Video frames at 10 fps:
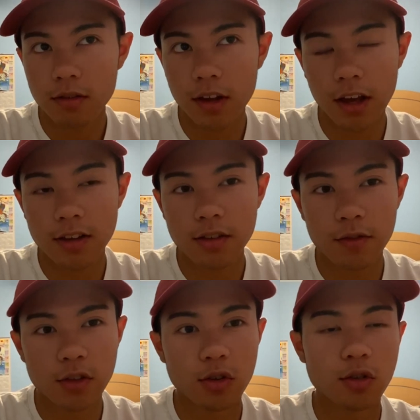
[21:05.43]
I guess,
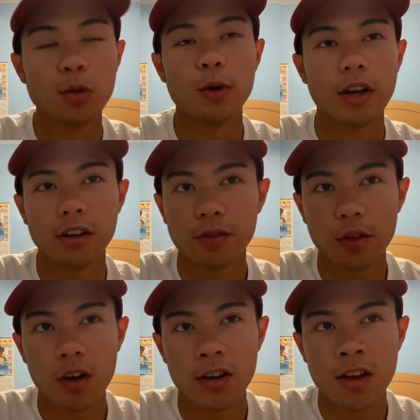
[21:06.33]
if it's a super negative
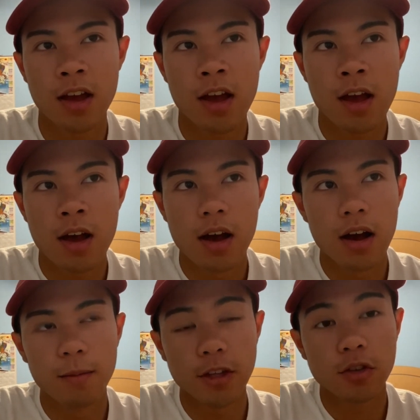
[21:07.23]
thought.
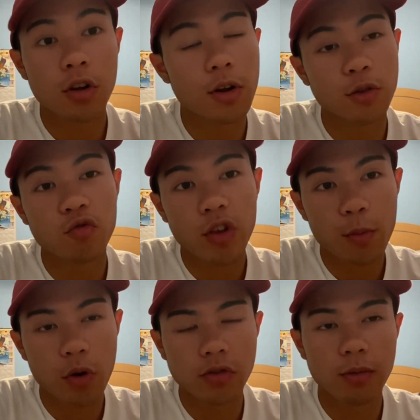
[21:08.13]
It's really
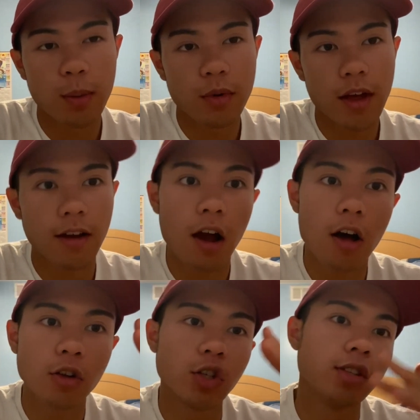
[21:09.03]
important to remember that
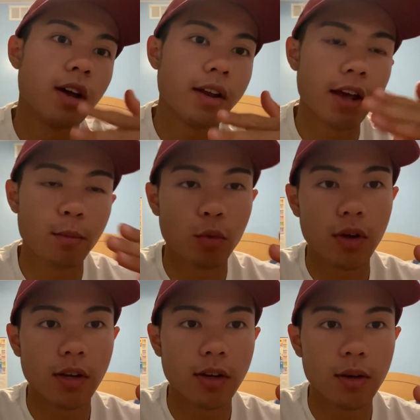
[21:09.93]
college is not an
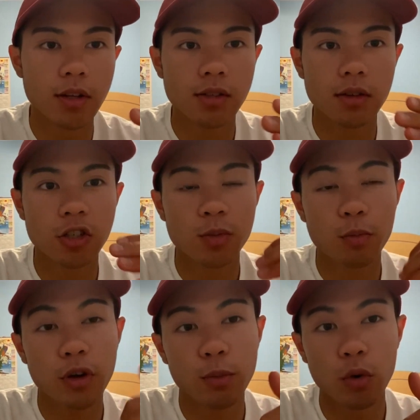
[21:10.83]
endpoint. It's a
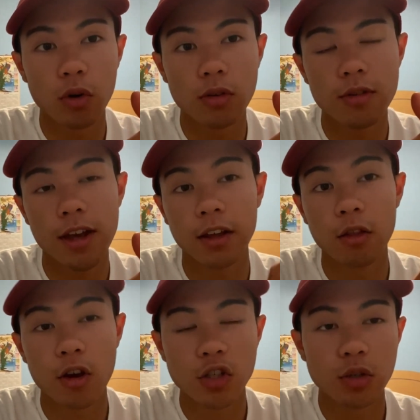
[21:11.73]
springboard that
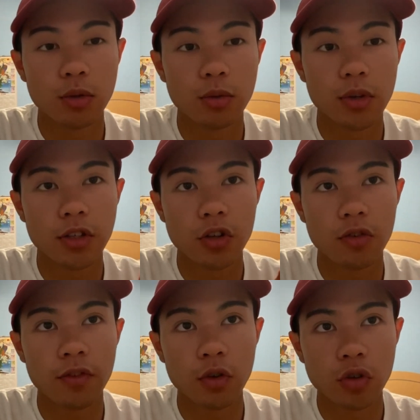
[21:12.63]
can launch you into
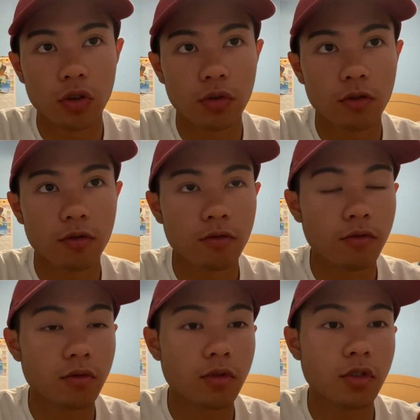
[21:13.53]
your future
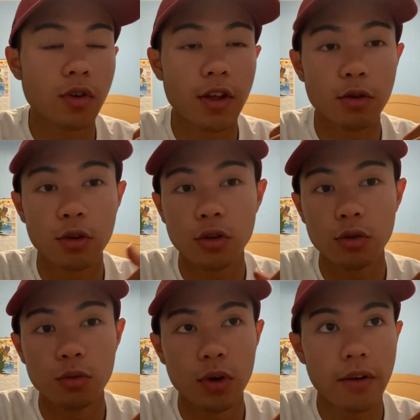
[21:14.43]
so that you could
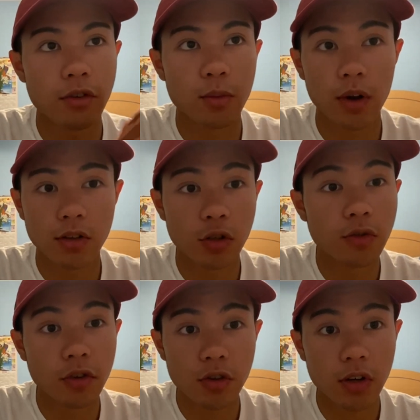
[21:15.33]
do whatever you want to do
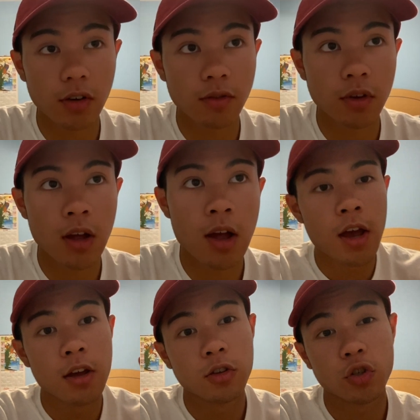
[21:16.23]
for yourself.
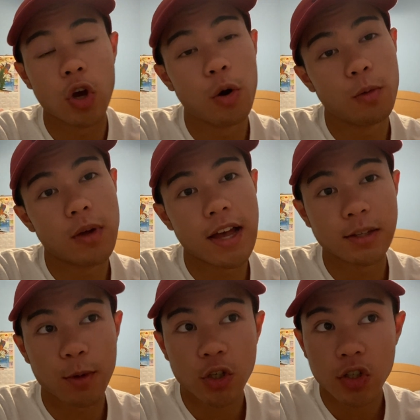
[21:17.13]
So,
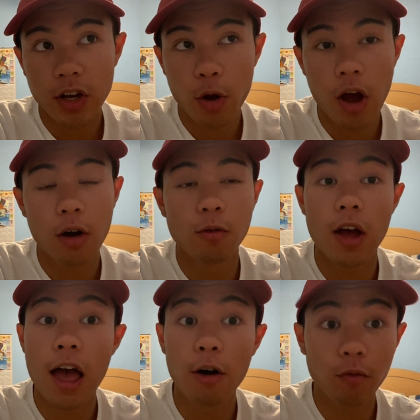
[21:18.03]
as much as I know how
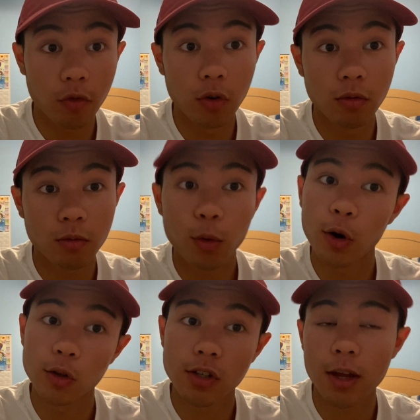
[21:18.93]
helpful
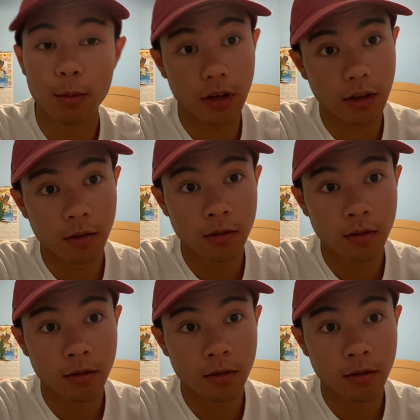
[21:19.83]
words can be,